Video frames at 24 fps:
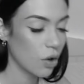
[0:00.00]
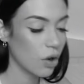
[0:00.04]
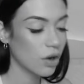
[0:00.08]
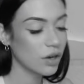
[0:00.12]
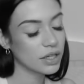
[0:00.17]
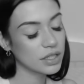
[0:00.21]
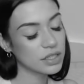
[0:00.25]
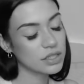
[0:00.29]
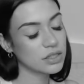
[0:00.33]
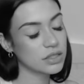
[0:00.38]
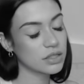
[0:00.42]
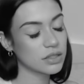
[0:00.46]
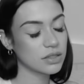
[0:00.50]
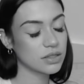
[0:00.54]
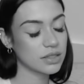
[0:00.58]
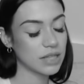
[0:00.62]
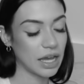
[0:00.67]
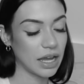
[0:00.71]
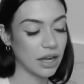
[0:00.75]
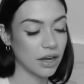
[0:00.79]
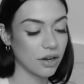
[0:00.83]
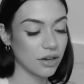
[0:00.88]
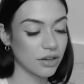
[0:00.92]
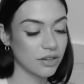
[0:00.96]
Or he's
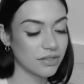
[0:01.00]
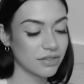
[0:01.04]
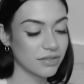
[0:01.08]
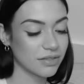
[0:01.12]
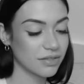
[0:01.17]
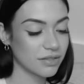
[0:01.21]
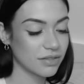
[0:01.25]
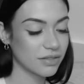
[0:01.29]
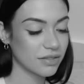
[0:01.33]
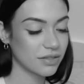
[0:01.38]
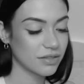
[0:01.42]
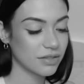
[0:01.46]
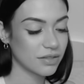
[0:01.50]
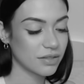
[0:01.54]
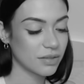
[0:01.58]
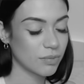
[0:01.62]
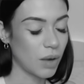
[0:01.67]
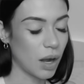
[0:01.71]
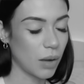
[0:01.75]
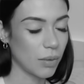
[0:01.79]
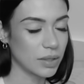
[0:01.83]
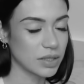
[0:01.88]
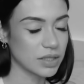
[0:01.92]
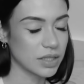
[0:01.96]
scared.
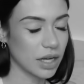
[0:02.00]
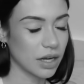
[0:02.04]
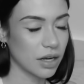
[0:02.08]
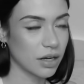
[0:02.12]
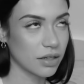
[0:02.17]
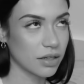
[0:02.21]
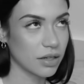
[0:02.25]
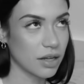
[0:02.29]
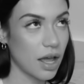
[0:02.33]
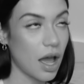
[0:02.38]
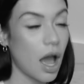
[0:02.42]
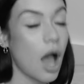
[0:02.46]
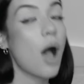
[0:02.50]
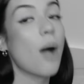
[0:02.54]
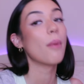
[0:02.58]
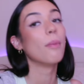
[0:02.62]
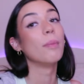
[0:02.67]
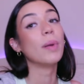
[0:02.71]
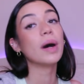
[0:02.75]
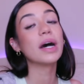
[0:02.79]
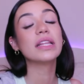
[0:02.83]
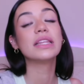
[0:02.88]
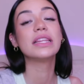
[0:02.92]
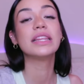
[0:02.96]
Probably scared.
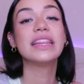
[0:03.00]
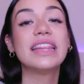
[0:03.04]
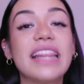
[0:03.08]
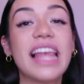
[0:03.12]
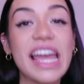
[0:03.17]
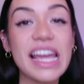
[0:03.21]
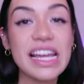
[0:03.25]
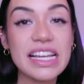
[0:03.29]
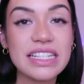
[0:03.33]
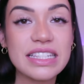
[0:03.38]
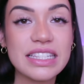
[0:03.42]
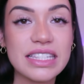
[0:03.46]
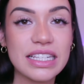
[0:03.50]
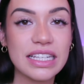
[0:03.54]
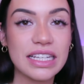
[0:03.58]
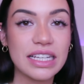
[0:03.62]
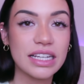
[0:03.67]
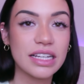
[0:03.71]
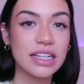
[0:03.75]
But lazy.